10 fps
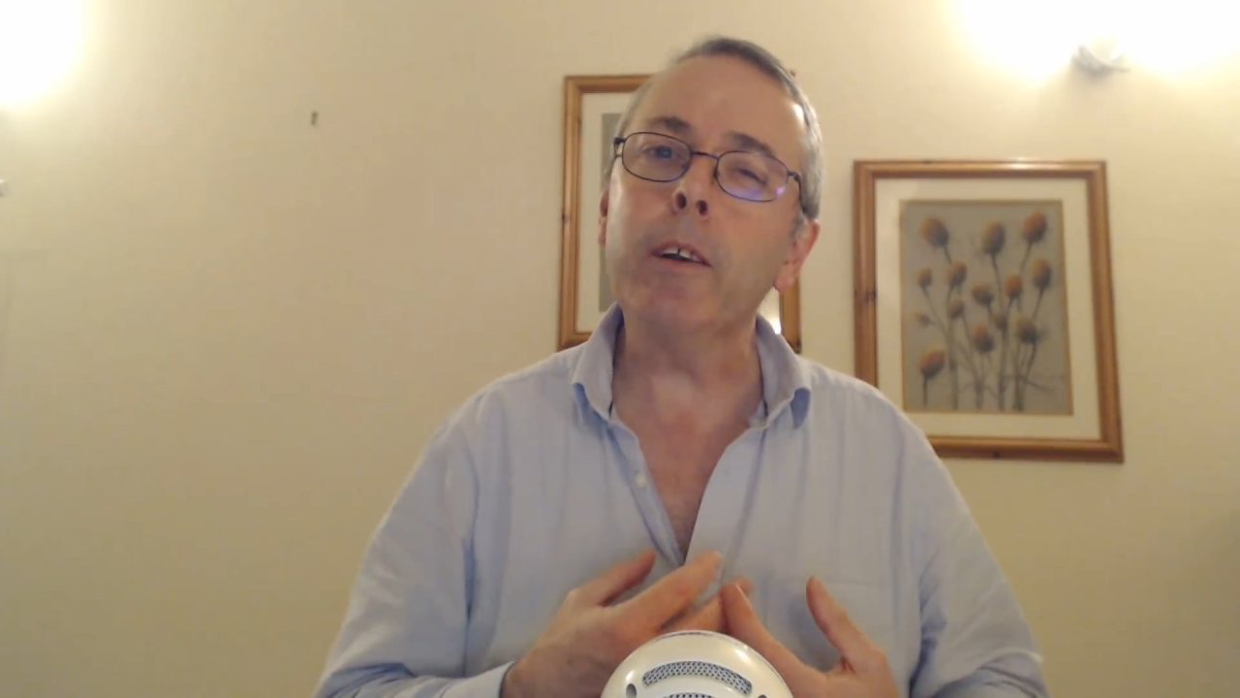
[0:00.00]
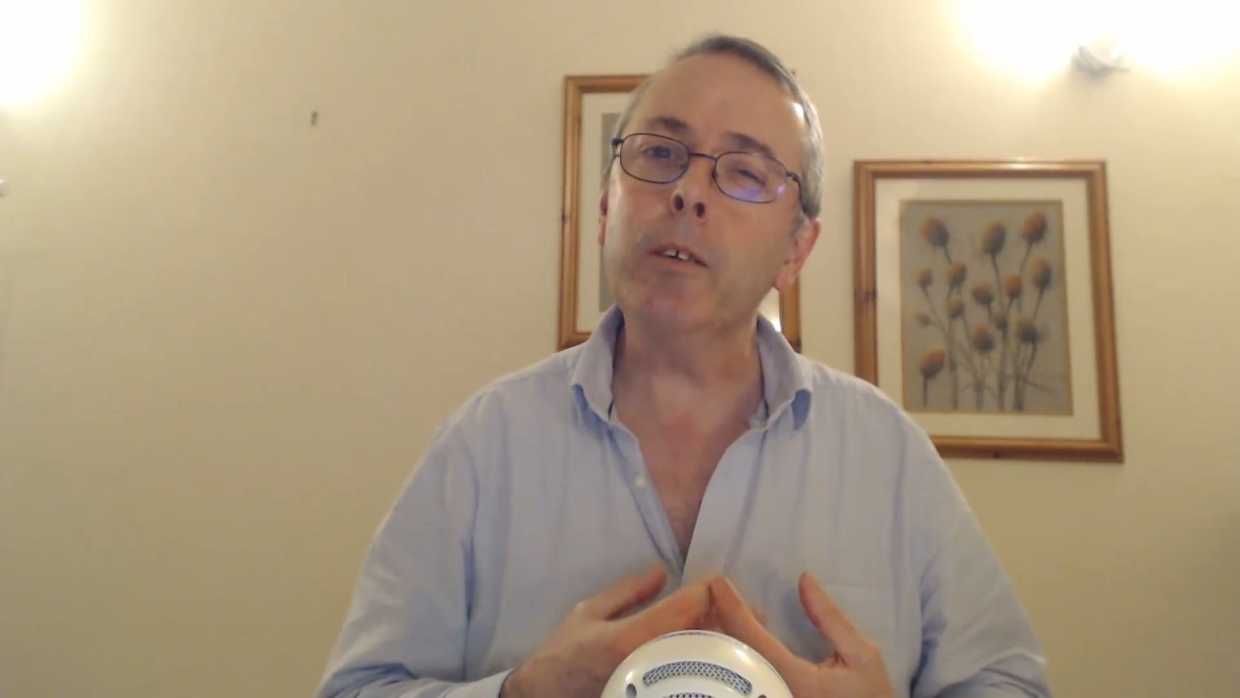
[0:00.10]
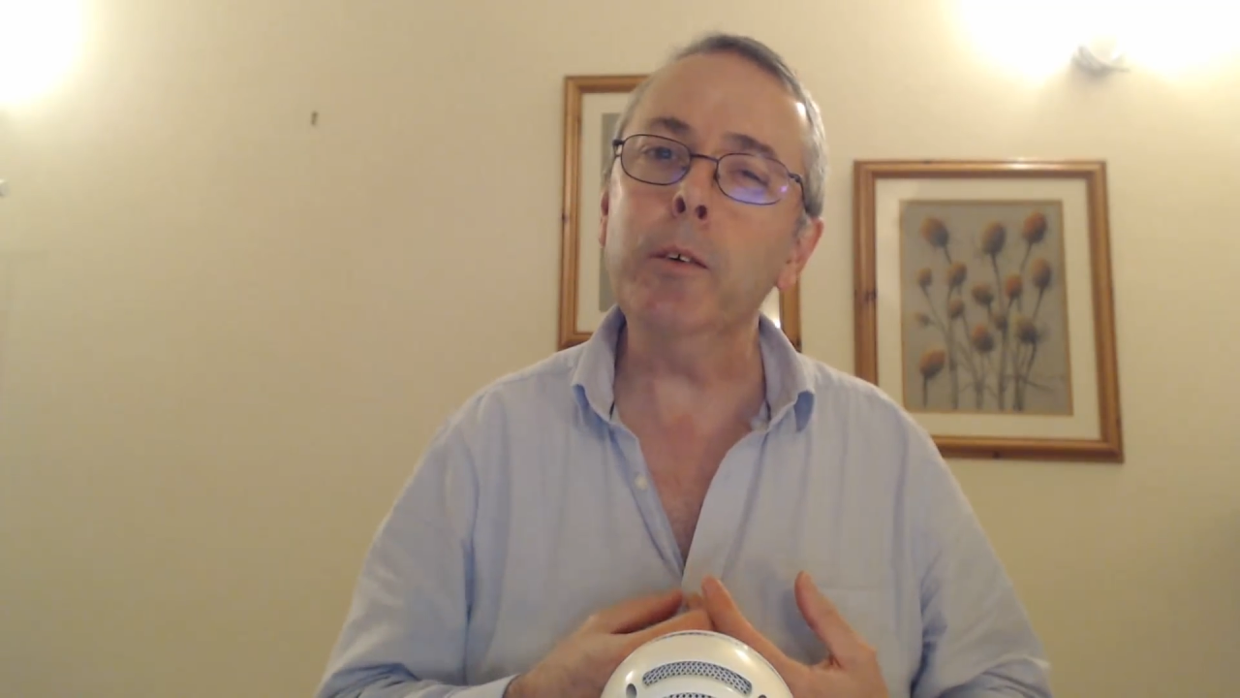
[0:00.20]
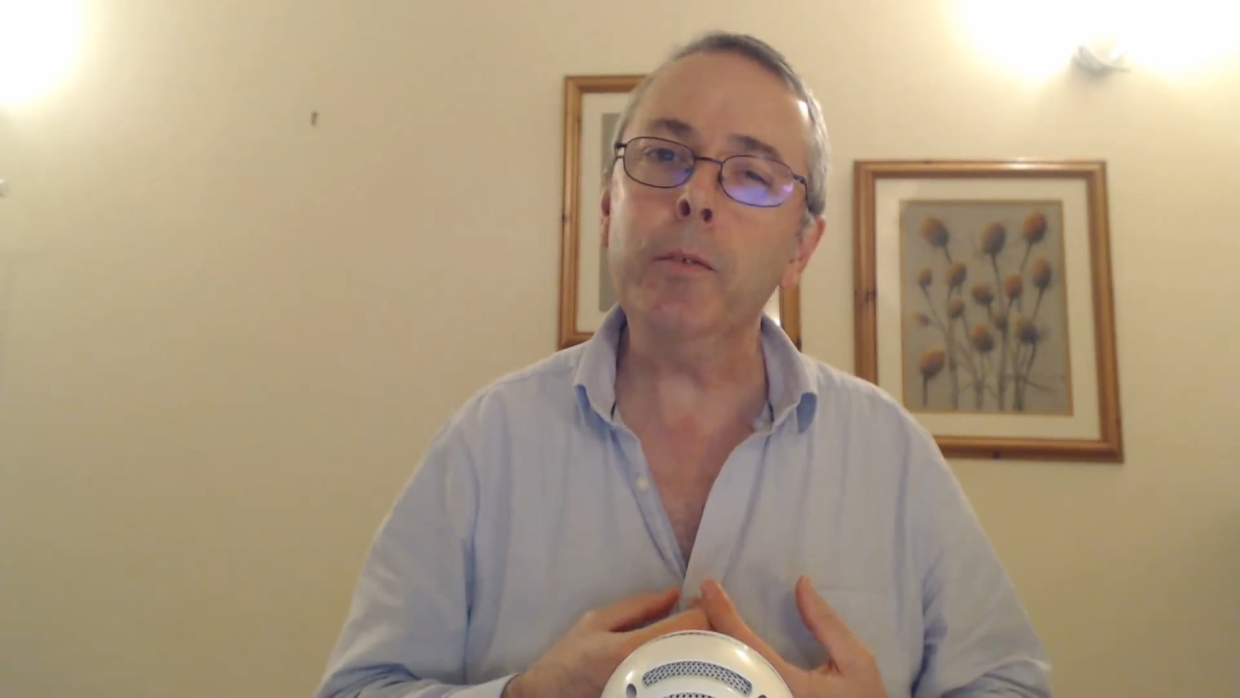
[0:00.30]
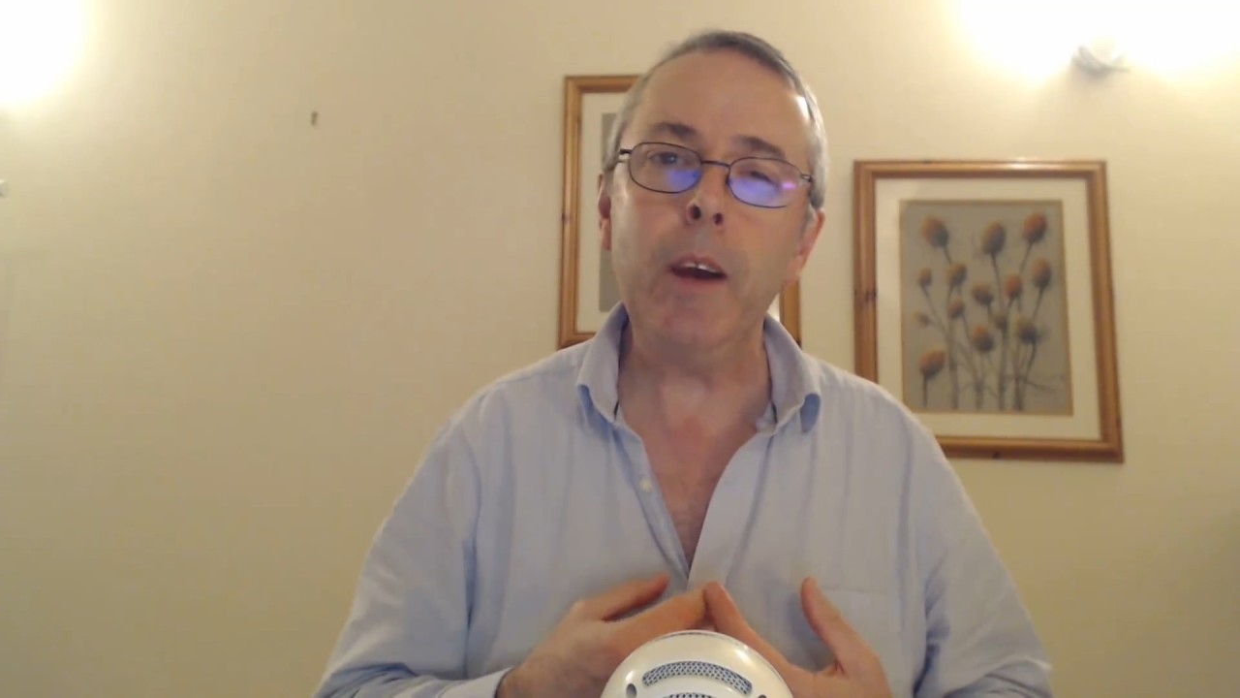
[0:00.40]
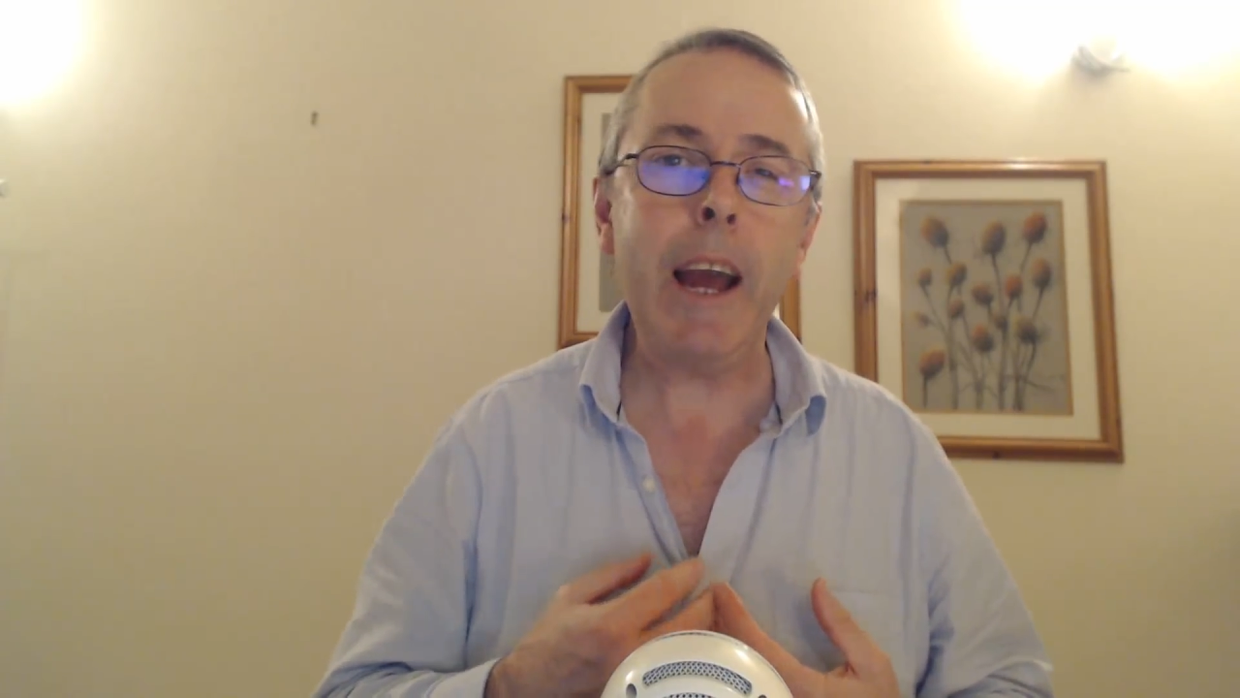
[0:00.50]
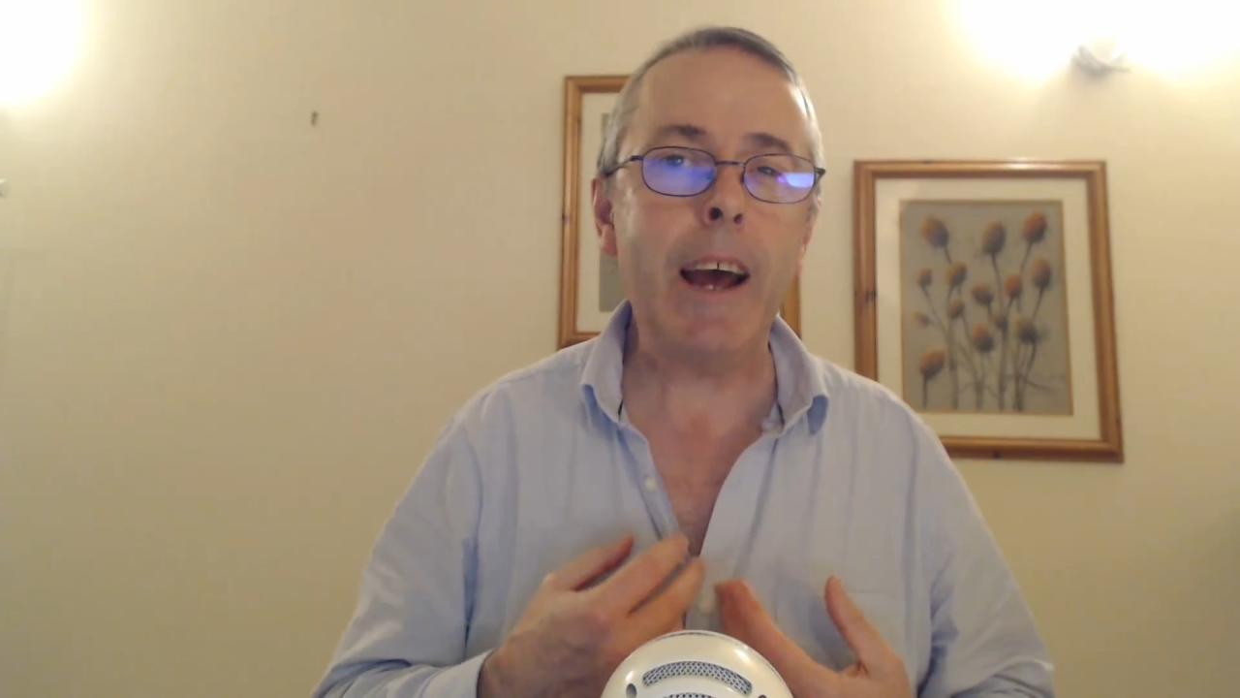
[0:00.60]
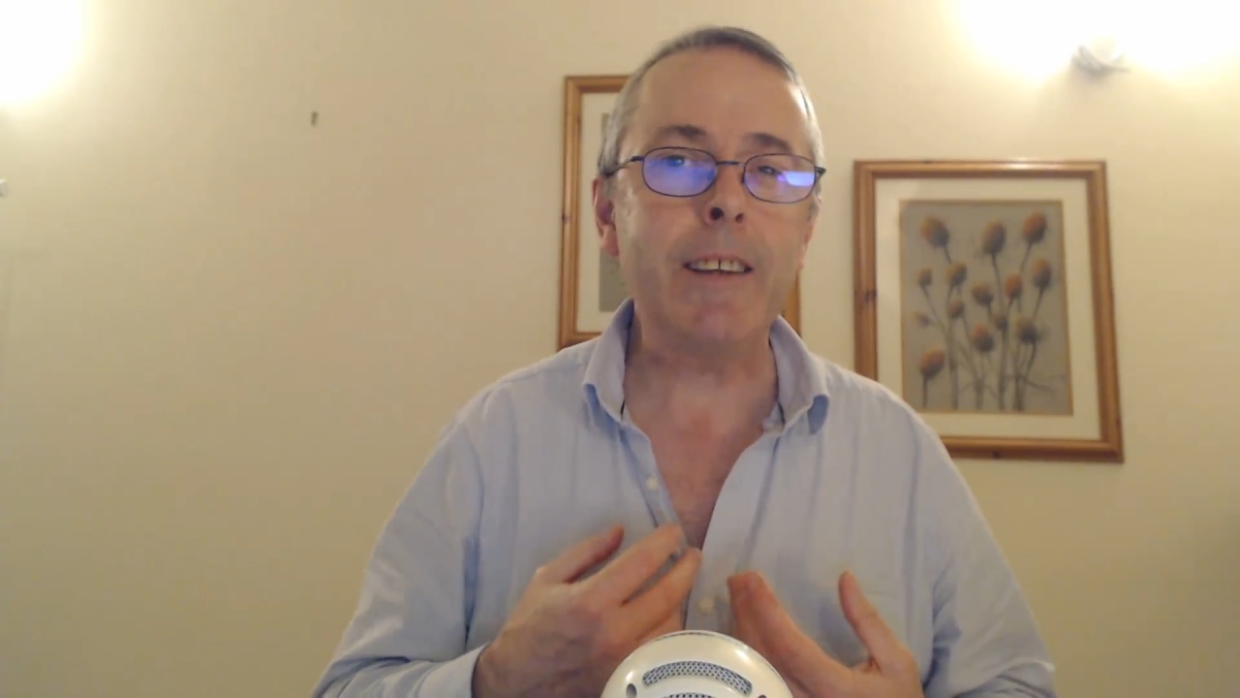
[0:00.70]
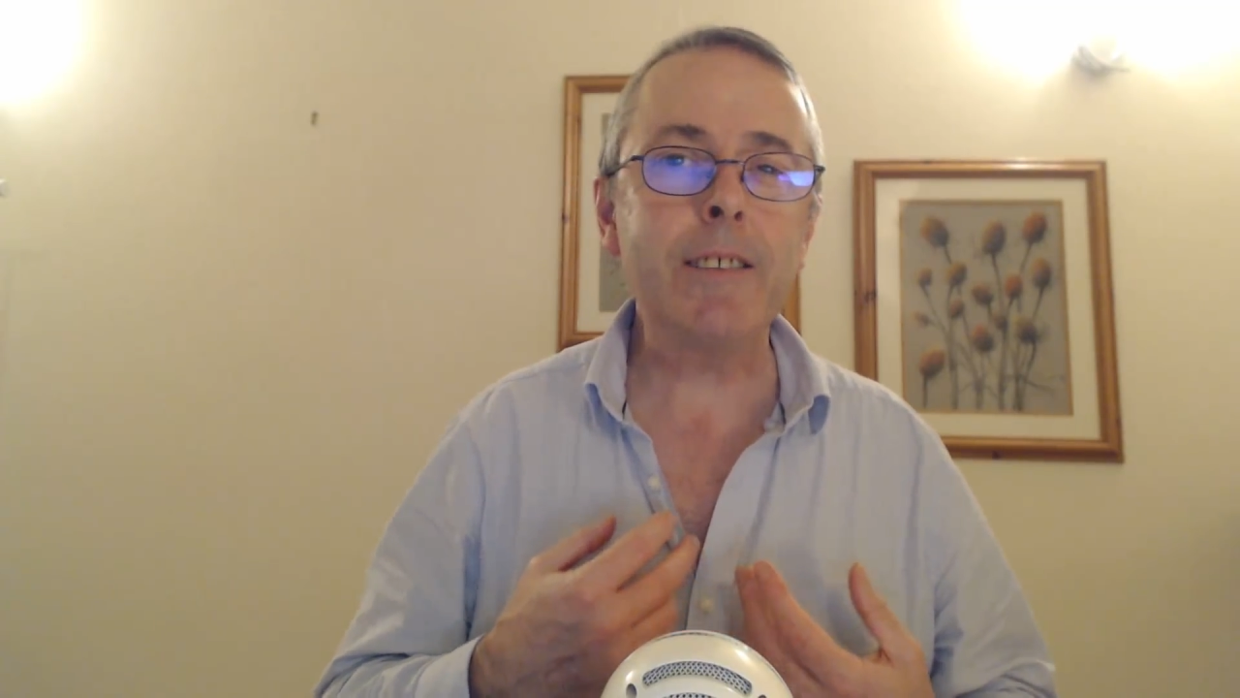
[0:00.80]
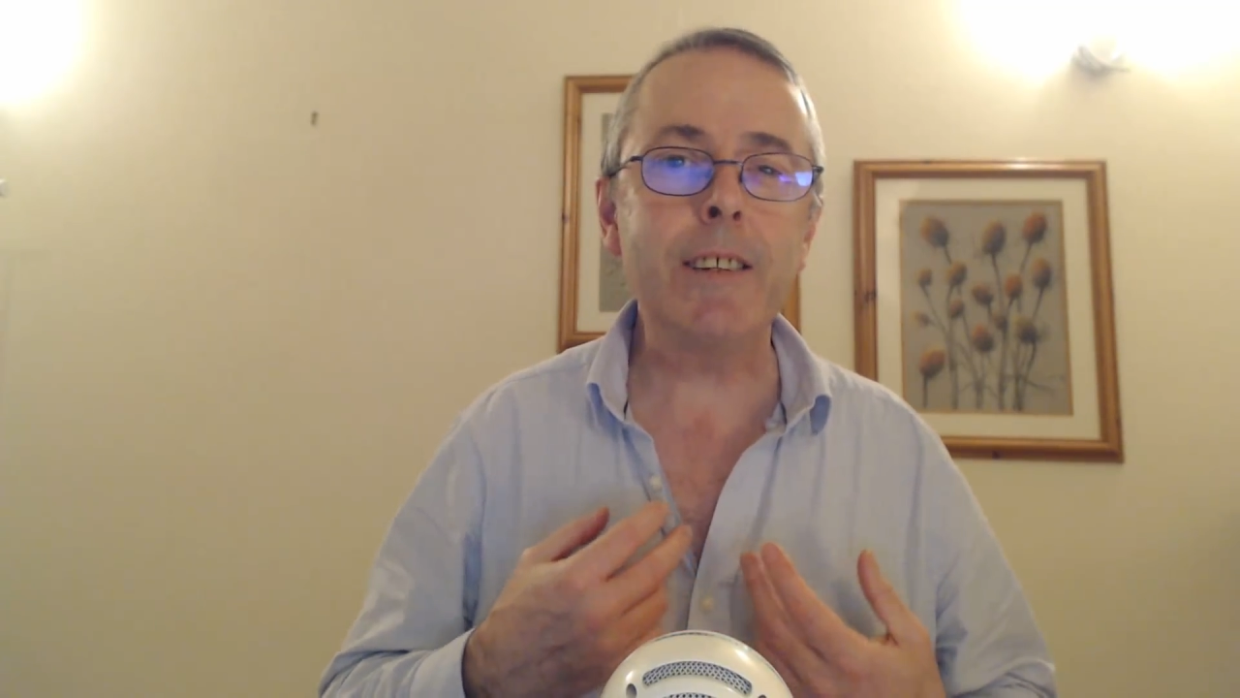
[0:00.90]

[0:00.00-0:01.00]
too fast